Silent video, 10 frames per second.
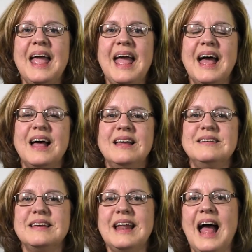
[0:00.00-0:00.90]

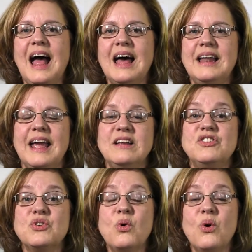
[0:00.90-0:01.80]
and it had a
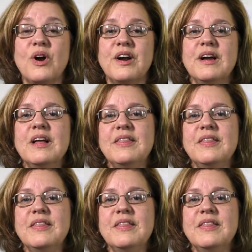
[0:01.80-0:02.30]
tour